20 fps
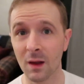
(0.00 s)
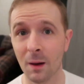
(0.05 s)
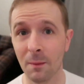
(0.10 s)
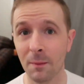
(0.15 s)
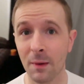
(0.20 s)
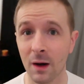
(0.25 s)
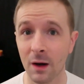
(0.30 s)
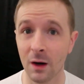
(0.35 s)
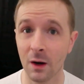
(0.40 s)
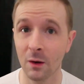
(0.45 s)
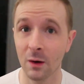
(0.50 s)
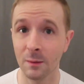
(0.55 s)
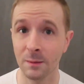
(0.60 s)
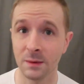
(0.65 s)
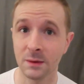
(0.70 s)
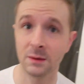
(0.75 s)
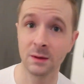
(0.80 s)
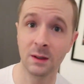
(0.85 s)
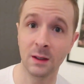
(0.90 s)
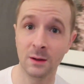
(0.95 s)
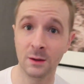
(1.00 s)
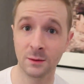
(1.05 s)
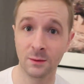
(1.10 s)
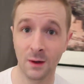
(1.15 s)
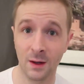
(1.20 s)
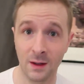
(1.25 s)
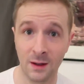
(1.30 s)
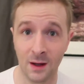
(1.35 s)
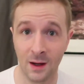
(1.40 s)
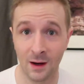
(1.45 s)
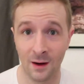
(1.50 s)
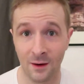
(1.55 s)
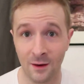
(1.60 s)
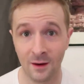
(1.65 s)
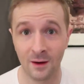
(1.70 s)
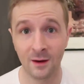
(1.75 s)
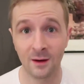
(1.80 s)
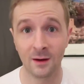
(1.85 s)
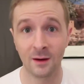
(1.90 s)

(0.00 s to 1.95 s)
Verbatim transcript: I'm gonna go upstairs right now.